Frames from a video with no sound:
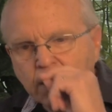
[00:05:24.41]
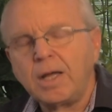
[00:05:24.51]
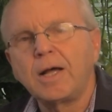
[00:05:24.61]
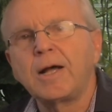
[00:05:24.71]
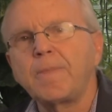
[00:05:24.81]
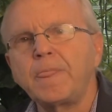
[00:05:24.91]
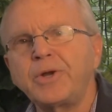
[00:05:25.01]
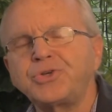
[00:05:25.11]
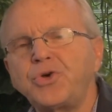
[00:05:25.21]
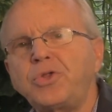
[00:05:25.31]

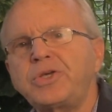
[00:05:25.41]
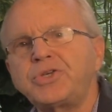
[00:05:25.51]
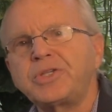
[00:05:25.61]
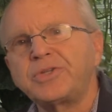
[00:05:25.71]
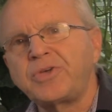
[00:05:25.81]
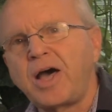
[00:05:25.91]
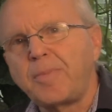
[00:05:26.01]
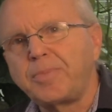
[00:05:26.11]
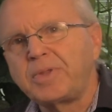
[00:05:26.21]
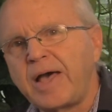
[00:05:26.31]
There's only the
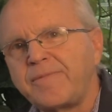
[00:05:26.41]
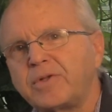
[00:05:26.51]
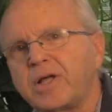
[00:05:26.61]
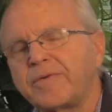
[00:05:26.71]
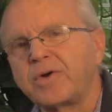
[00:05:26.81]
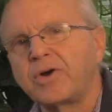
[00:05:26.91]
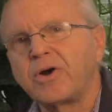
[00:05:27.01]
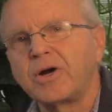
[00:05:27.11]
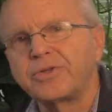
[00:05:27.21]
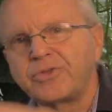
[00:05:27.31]
top level of our
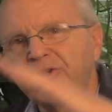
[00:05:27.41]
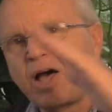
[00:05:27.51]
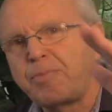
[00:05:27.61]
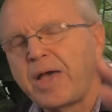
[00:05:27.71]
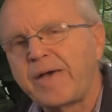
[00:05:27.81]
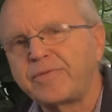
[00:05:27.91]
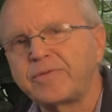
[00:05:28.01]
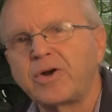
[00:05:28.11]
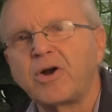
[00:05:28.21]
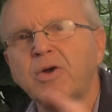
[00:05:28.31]
heart, the top half of
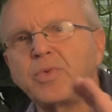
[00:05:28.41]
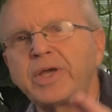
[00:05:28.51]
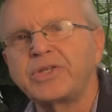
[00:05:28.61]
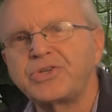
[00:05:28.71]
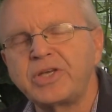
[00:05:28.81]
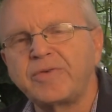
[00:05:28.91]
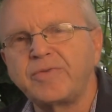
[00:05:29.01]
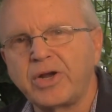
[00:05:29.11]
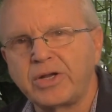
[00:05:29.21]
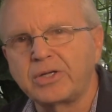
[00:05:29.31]
our heart, we can see
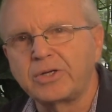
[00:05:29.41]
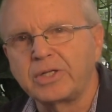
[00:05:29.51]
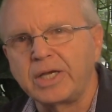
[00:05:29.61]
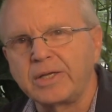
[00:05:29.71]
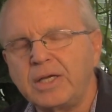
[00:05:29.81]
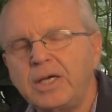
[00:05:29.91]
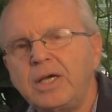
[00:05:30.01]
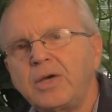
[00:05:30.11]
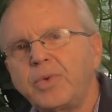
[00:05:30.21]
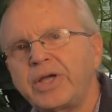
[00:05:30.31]
very clearly.
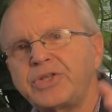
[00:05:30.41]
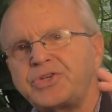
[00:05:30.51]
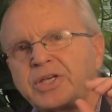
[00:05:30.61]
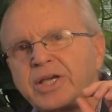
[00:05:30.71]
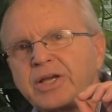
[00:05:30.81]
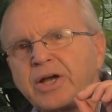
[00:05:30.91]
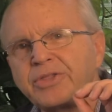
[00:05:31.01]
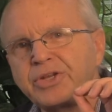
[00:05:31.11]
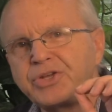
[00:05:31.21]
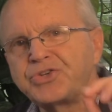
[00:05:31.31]
We can see
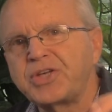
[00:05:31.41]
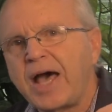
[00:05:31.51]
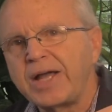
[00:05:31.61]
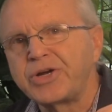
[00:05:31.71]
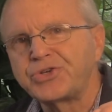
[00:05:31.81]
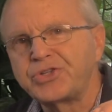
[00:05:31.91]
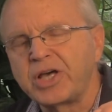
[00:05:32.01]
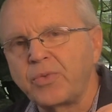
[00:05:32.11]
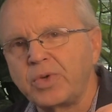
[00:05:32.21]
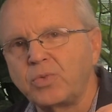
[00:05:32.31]
the desires
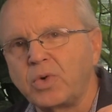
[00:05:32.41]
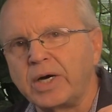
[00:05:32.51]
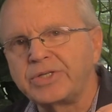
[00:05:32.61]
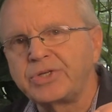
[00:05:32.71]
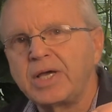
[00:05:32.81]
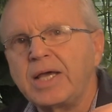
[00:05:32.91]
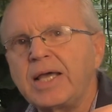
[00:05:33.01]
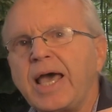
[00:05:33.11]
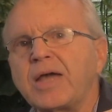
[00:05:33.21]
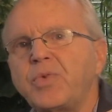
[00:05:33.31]
that we want,
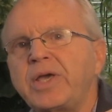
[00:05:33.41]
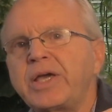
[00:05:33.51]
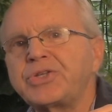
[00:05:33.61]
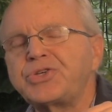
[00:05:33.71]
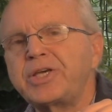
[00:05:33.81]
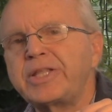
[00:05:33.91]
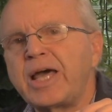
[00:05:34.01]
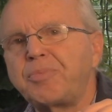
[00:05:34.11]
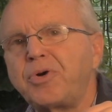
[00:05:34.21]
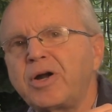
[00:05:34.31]
and we can see
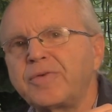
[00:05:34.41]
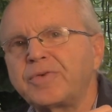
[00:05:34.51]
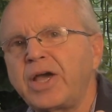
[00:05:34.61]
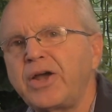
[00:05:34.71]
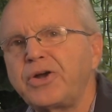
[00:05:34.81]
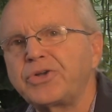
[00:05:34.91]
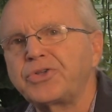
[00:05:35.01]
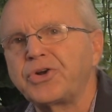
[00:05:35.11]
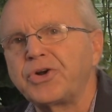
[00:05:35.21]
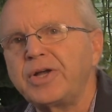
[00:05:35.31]
that part of
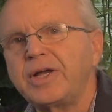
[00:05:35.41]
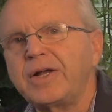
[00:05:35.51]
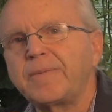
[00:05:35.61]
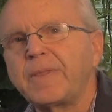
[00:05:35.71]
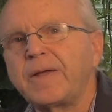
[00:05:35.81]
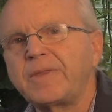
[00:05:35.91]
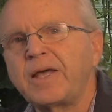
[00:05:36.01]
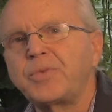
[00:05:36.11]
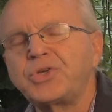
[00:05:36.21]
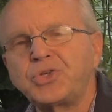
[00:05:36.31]
character
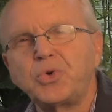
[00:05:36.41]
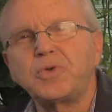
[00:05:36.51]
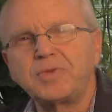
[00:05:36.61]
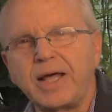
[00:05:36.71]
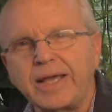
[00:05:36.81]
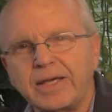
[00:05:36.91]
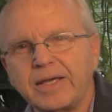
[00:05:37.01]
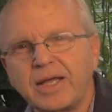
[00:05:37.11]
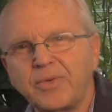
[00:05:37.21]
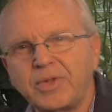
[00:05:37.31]
that we sort of like,
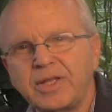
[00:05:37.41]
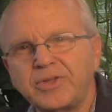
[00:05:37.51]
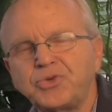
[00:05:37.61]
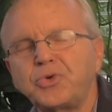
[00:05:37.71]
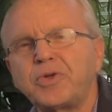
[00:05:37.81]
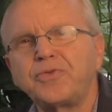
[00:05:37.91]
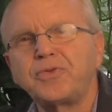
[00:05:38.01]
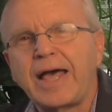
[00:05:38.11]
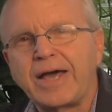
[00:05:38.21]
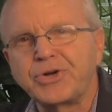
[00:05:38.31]
that sort of
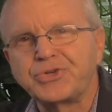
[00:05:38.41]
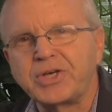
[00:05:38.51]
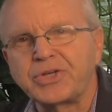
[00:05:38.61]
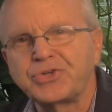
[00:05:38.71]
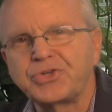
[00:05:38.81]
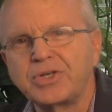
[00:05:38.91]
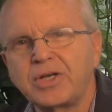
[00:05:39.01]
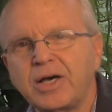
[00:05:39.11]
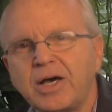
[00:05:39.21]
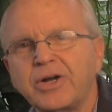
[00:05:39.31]
flatters us,
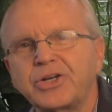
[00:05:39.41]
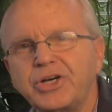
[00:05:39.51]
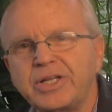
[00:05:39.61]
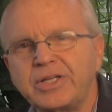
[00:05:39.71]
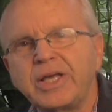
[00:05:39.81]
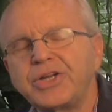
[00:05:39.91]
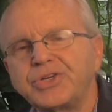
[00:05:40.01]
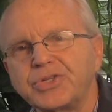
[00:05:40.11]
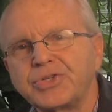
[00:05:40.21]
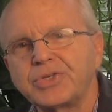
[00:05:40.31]
our good
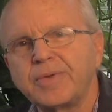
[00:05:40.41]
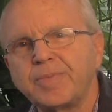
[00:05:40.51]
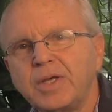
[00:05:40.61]
intentions.